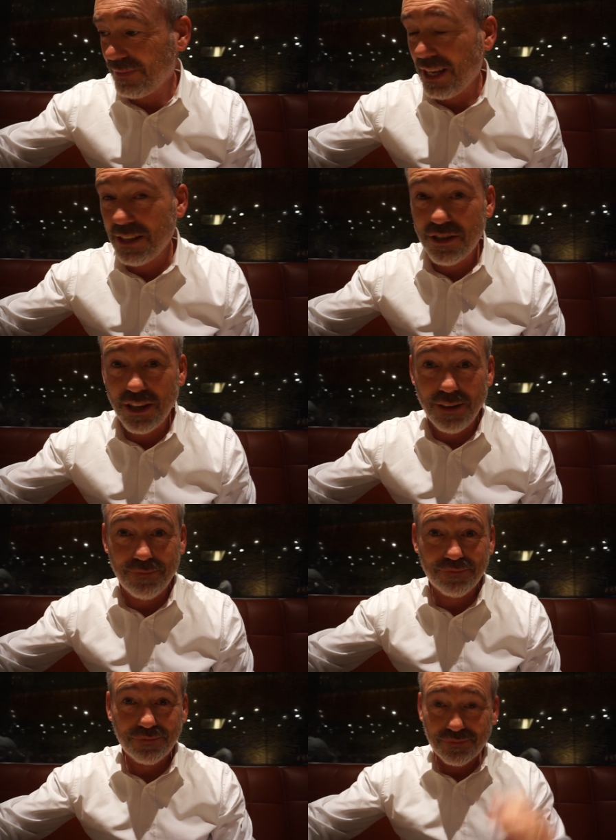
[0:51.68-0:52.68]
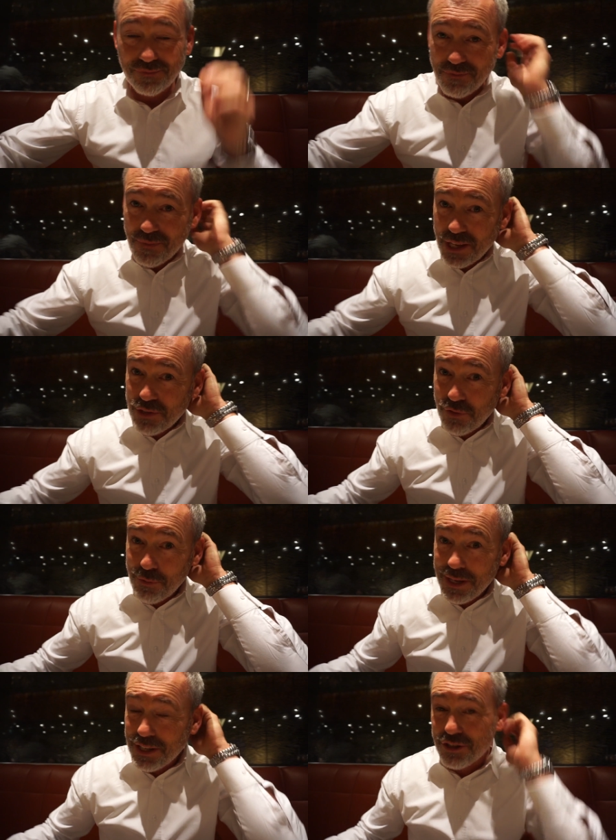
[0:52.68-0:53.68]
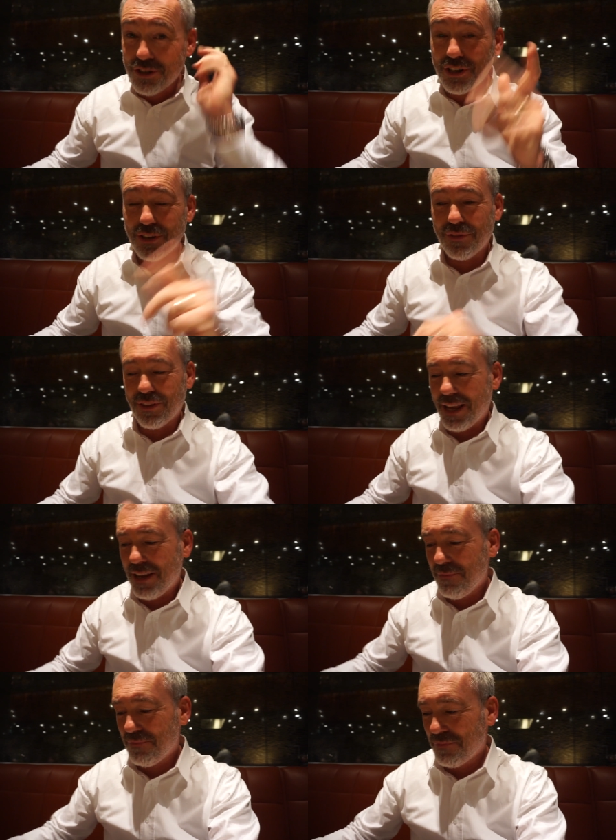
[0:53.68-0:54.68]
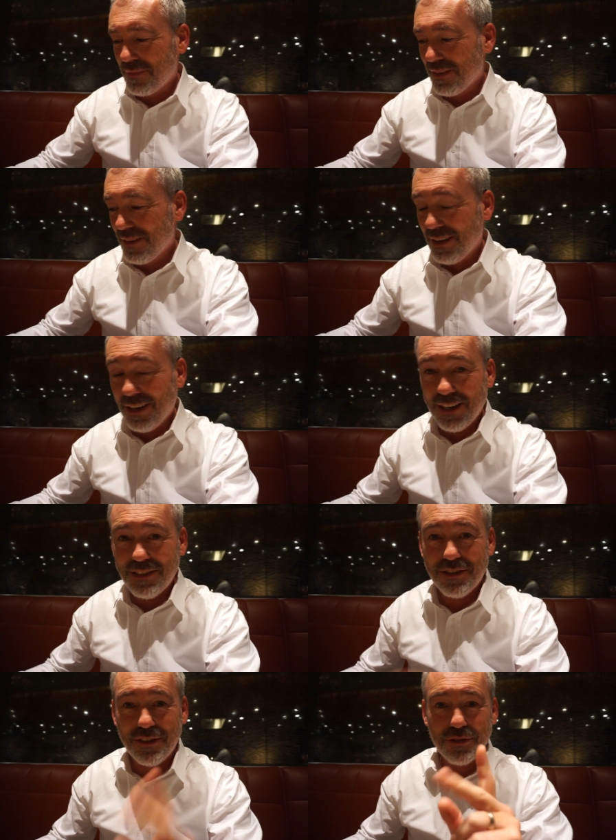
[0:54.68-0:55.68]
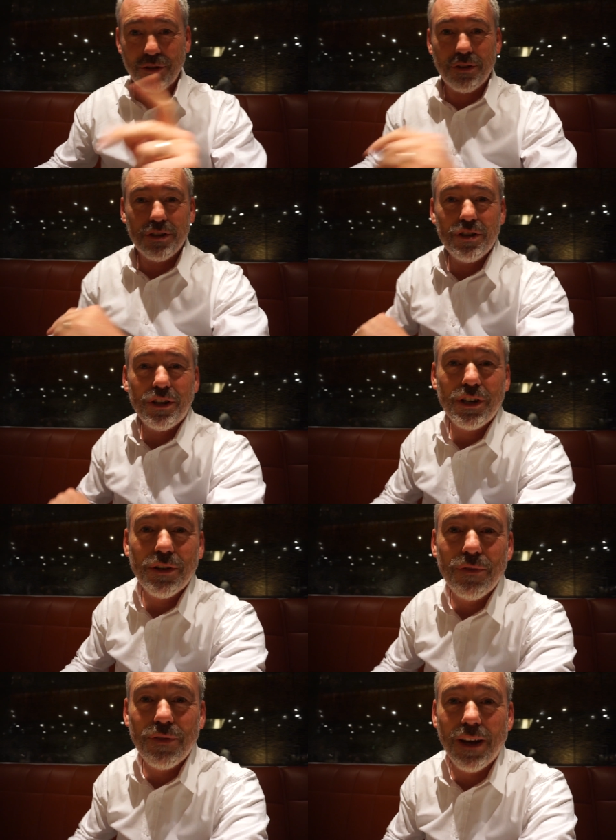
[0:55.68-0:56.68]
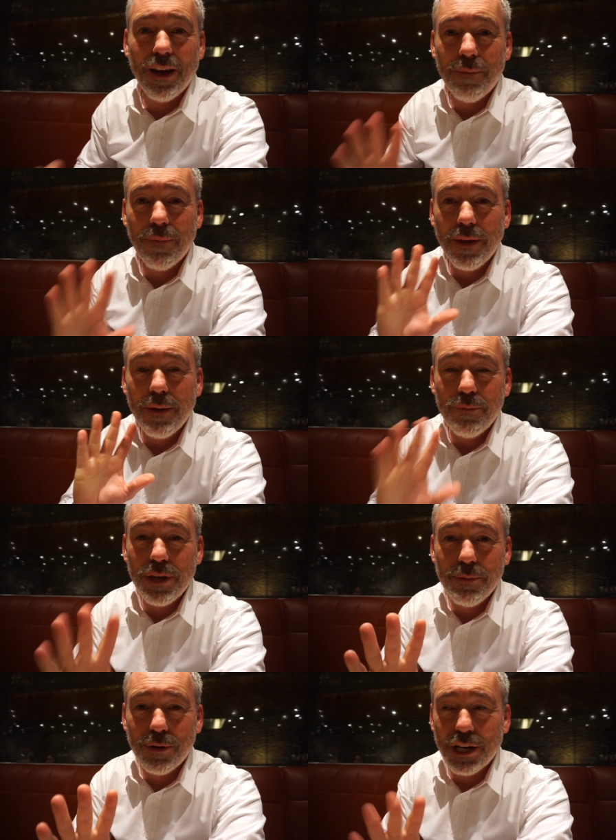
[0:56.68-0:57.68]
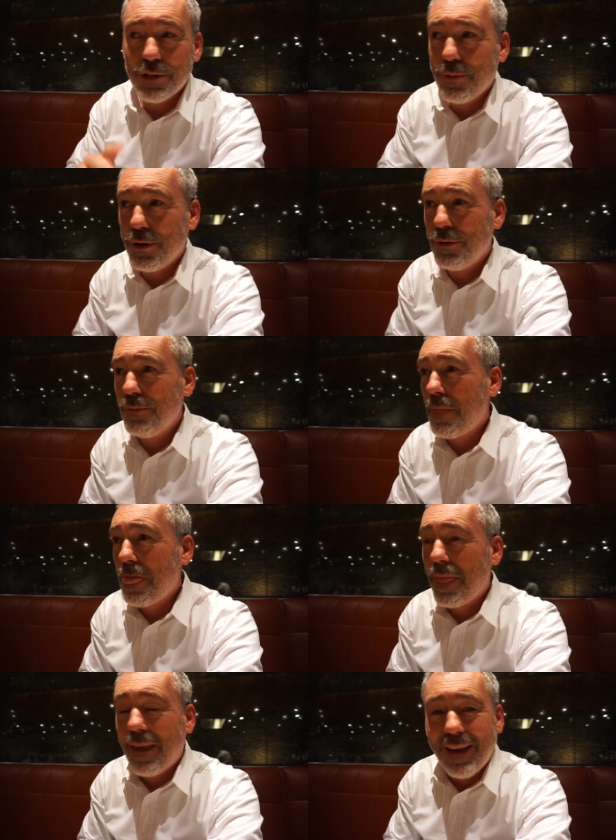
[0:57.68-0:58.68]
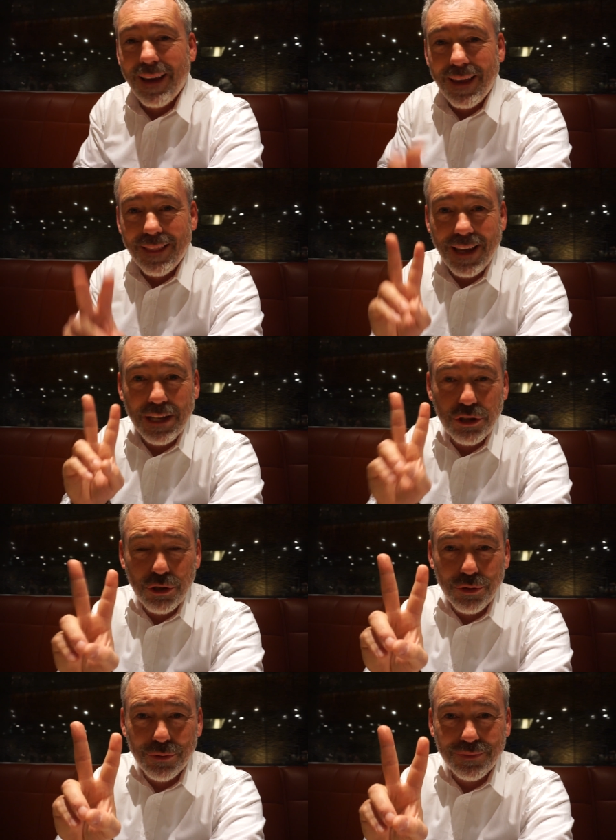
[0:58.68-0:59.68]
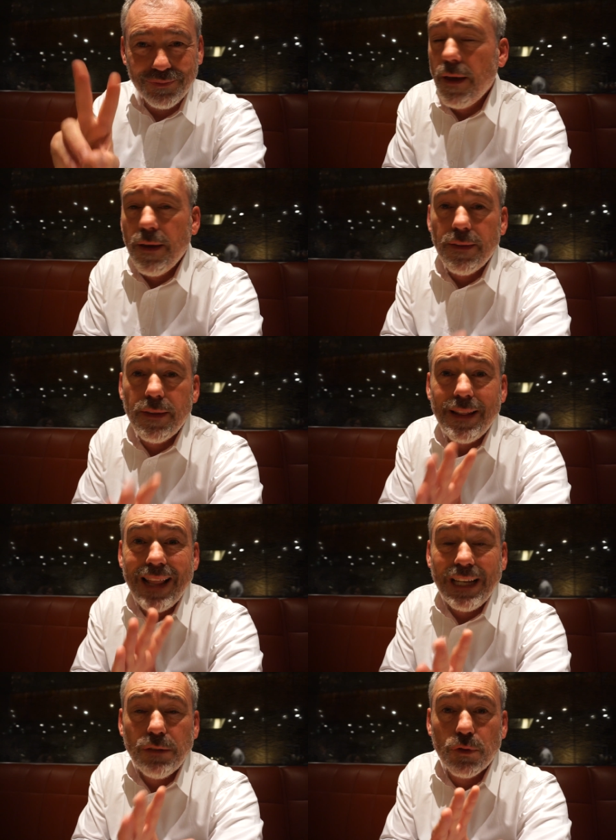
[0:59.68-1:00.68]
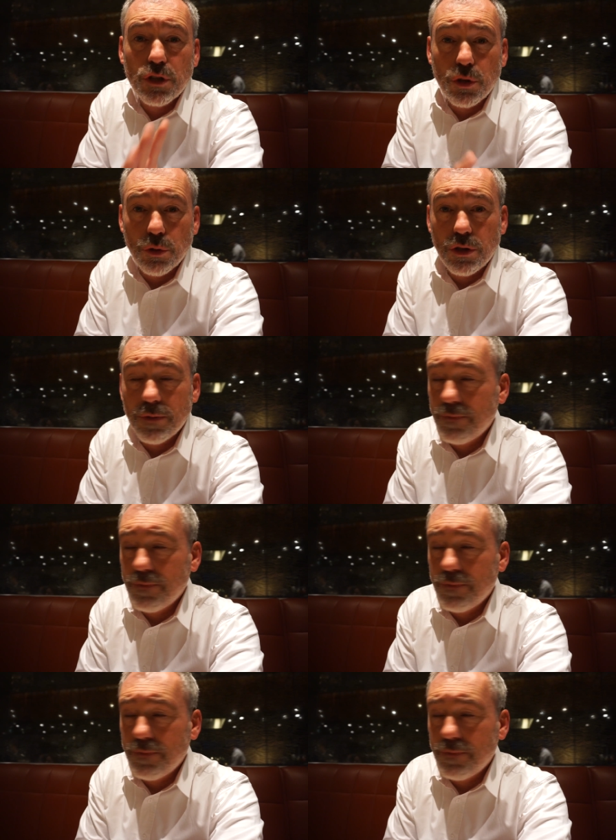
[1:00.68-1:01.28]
it's uh, it's for me the start of the day. It's also the start of uh, PMR Expo day two. The night was good.